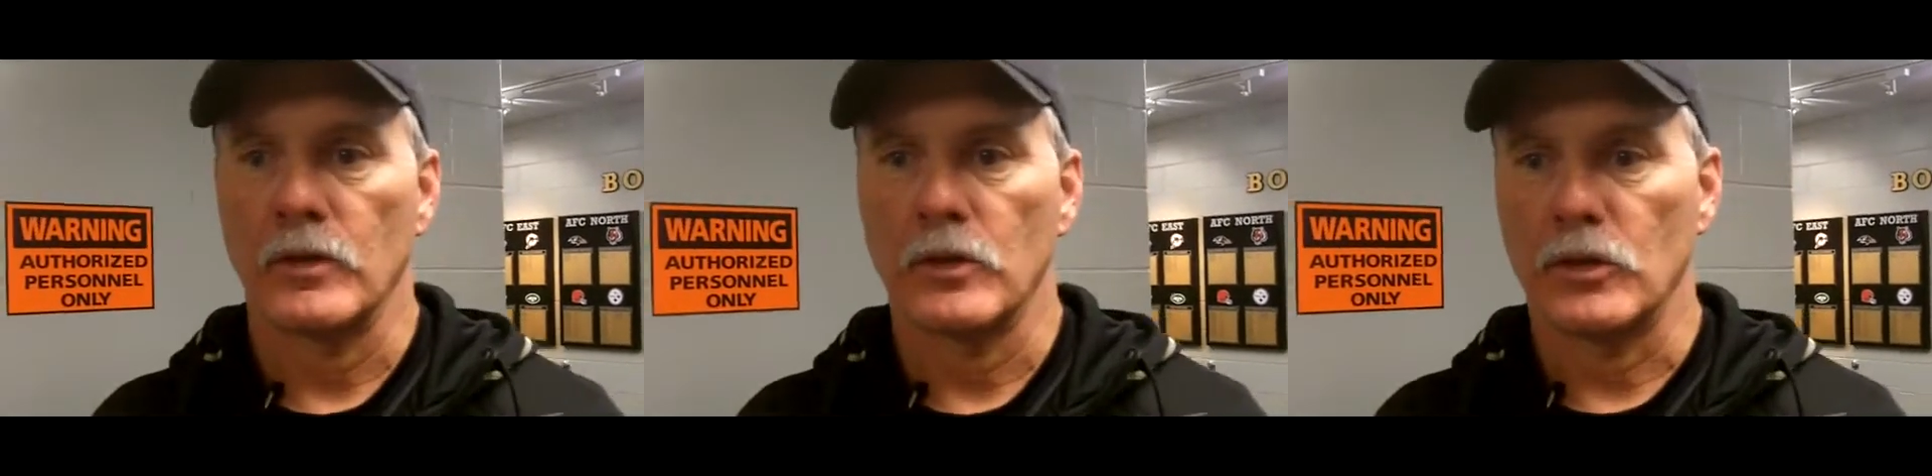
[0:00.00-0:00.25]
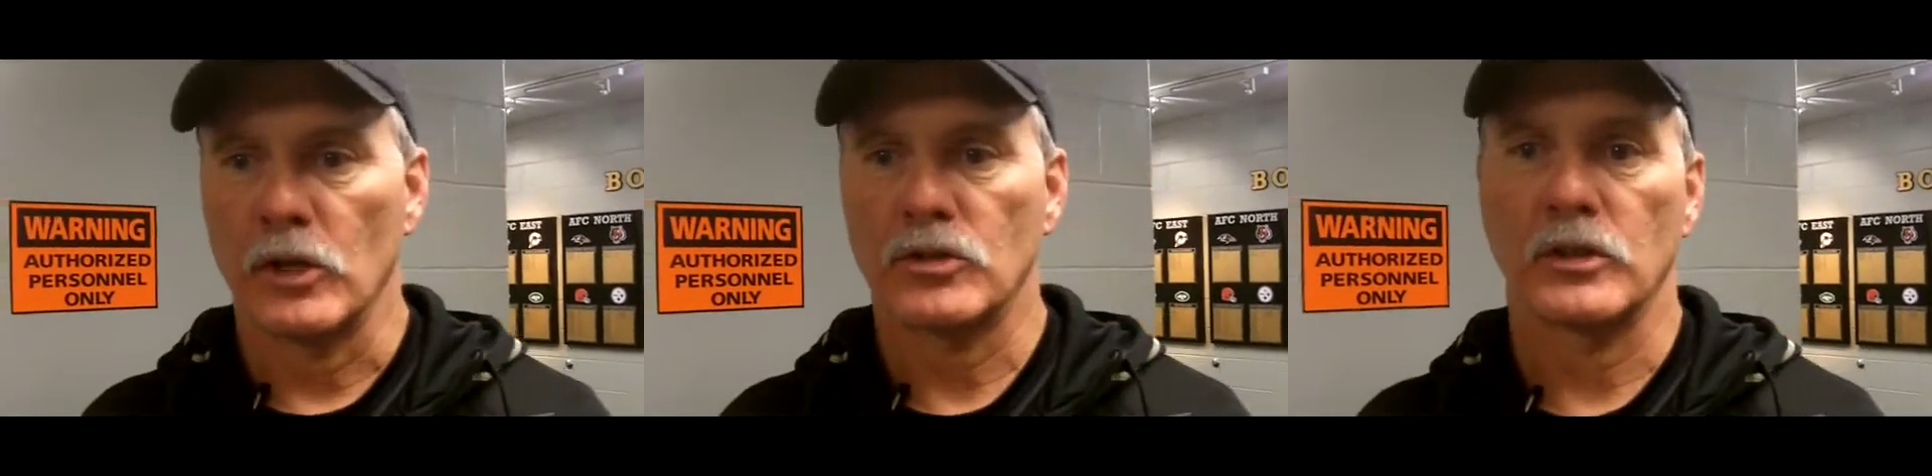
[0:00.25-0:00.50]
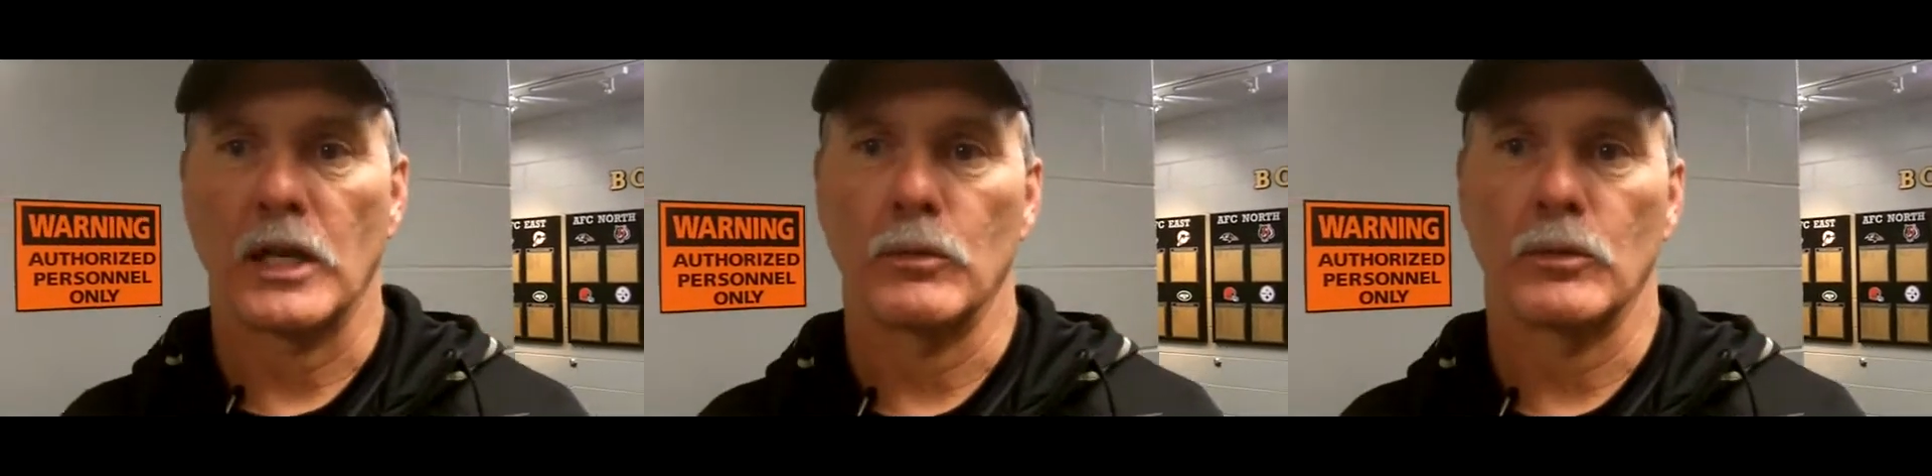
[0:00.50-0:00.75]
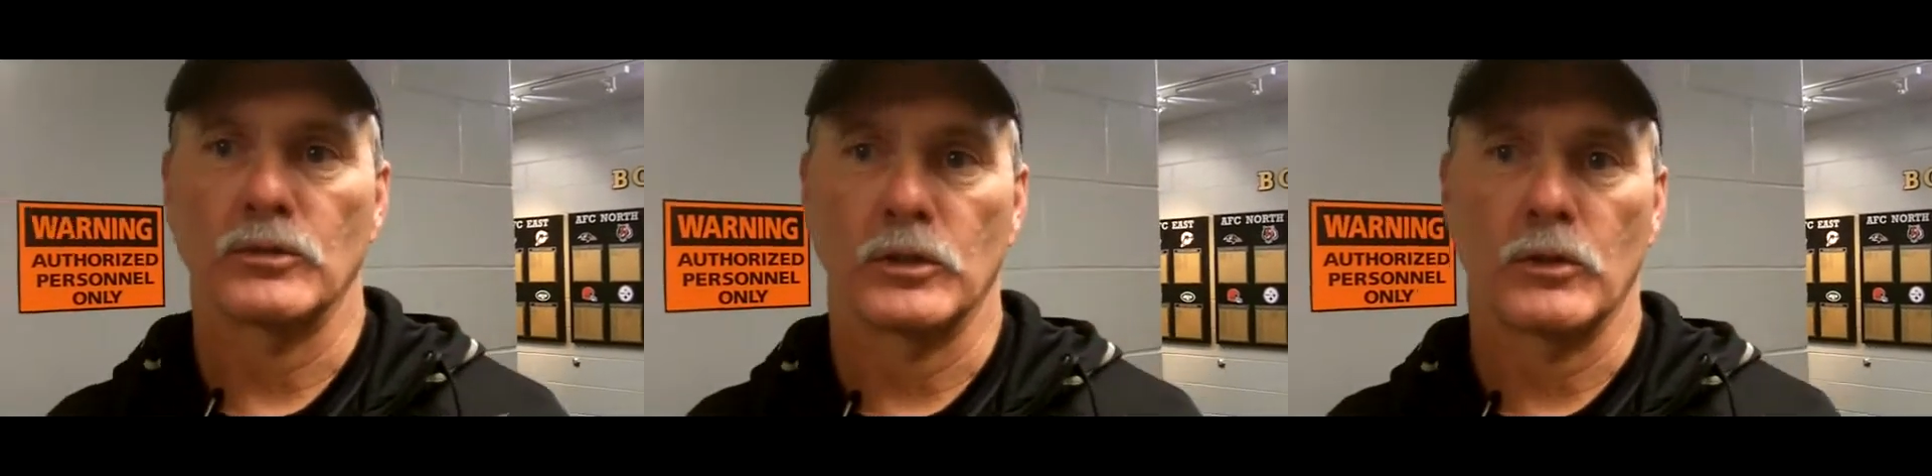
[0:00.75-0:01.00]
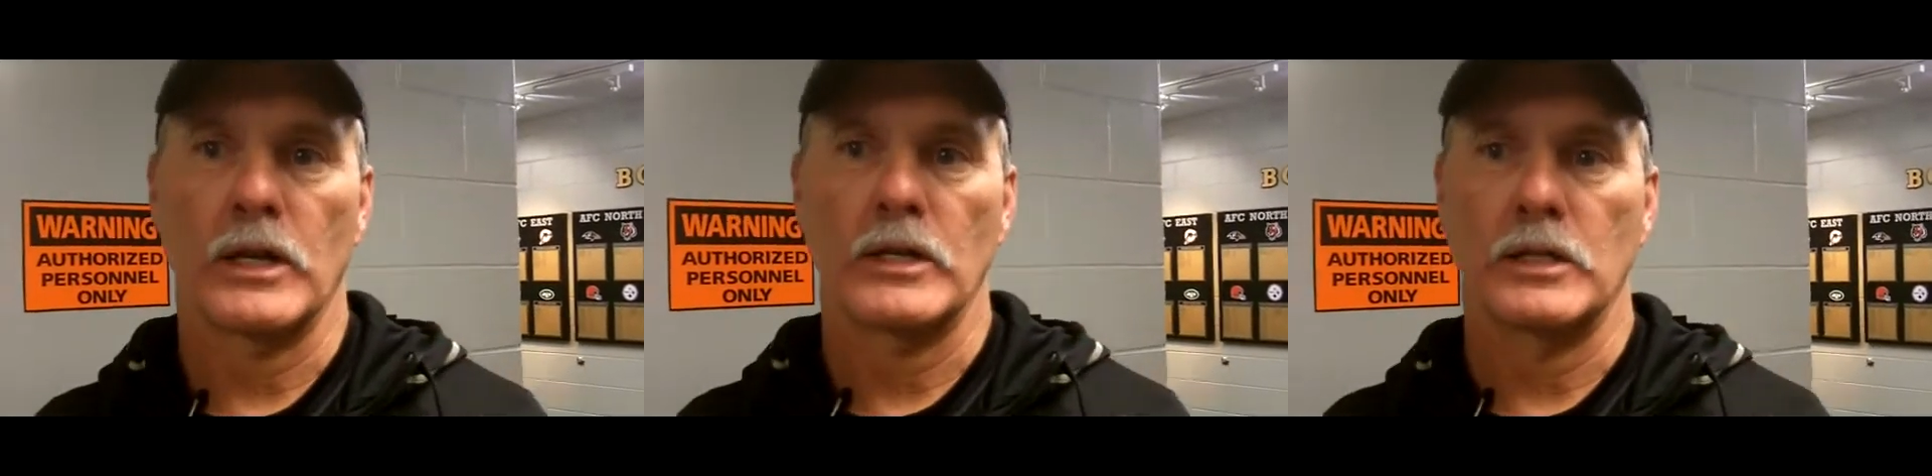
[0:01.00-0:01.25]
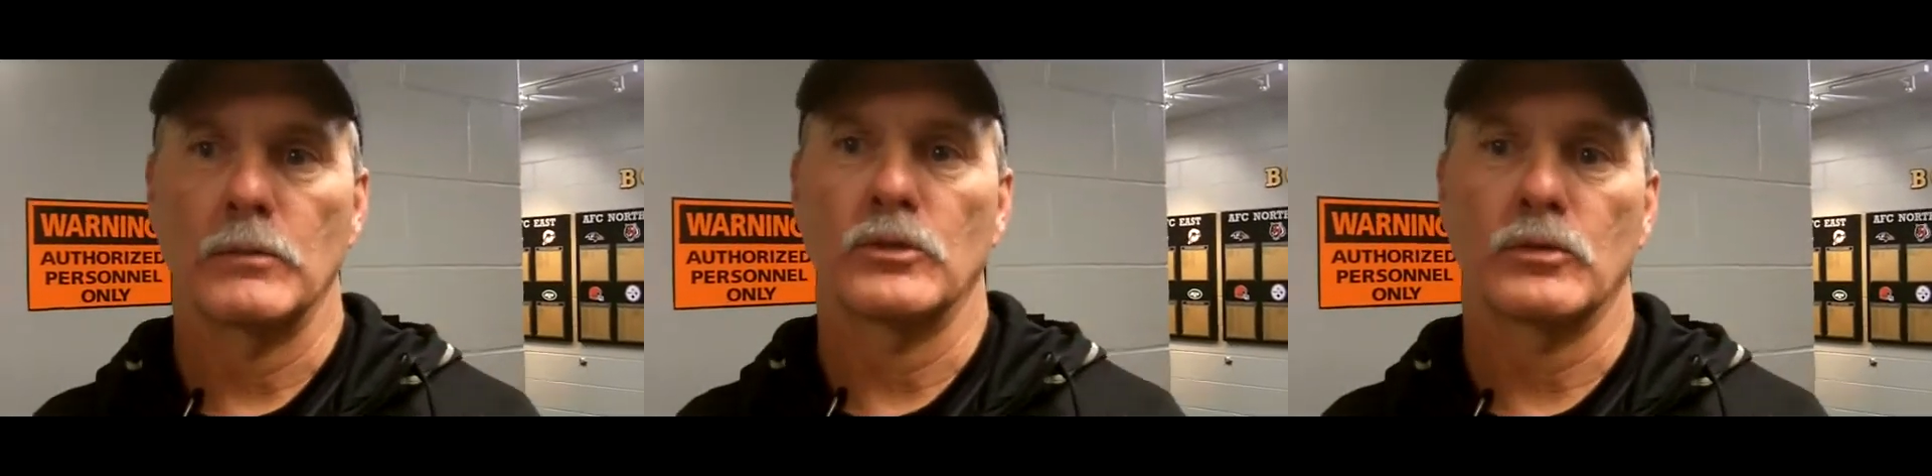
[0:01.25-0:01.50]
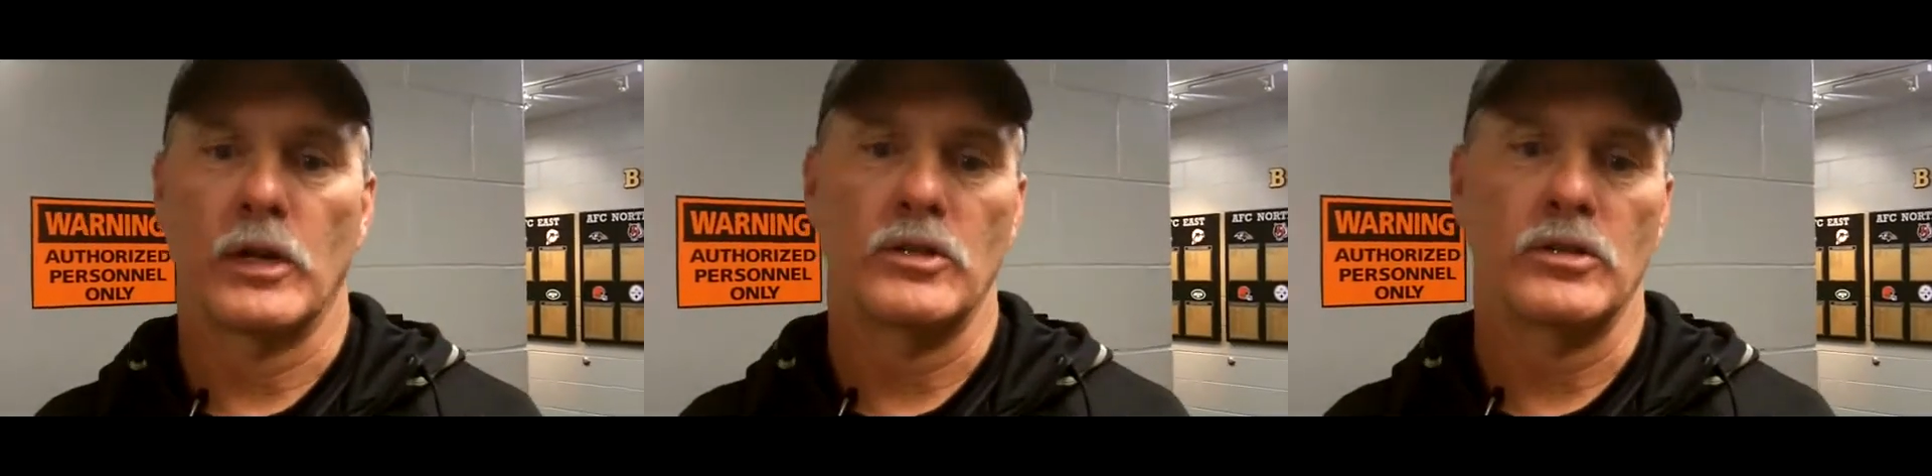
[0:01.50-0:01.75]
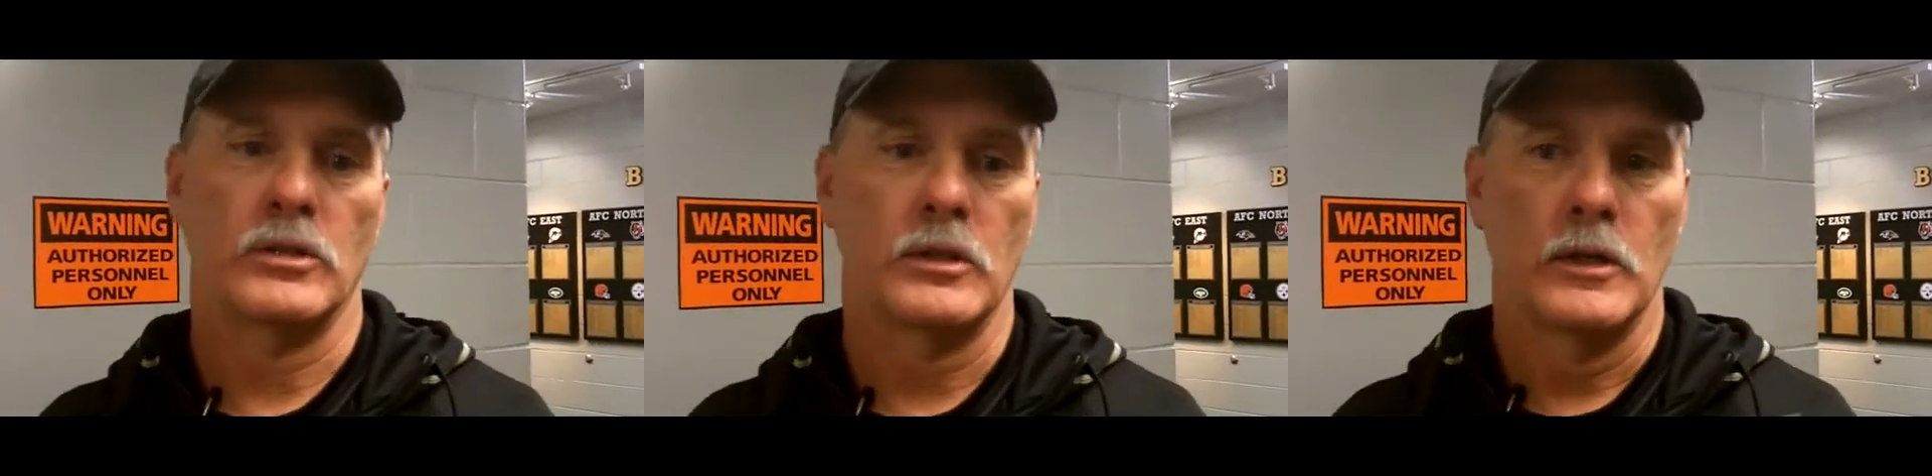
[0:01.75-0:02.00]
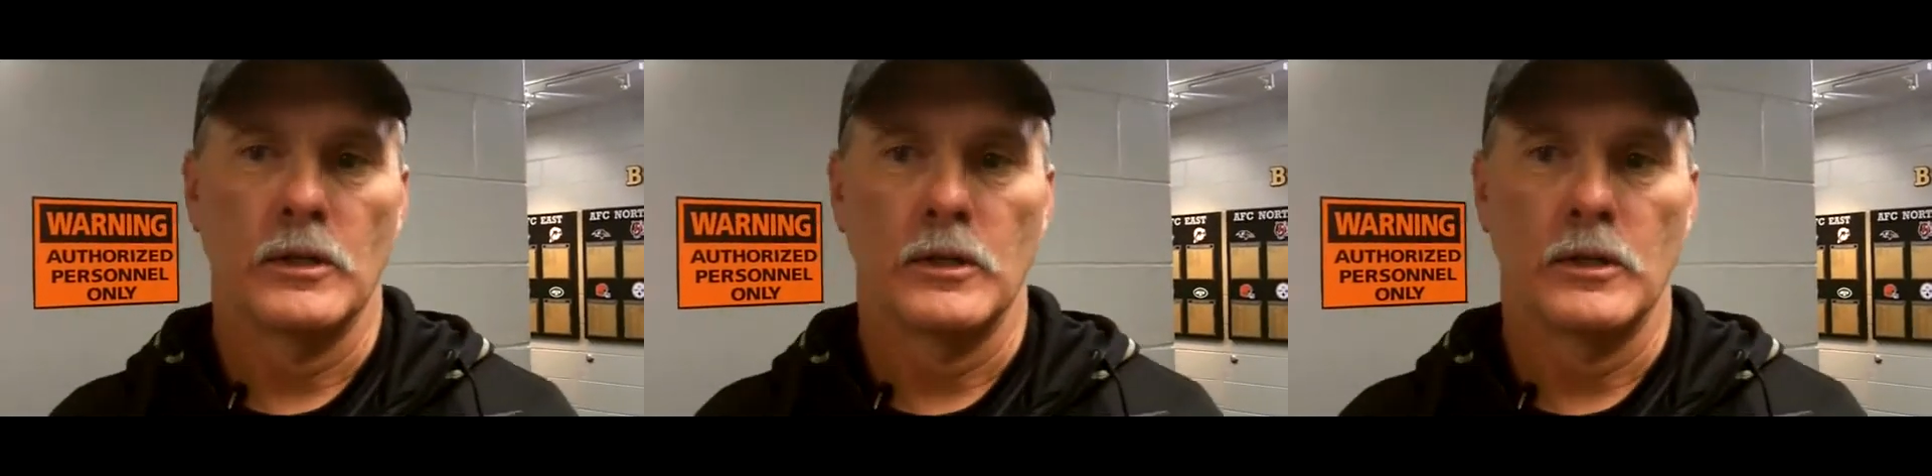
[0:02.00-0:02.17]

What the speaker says: yesterday was a great demonstration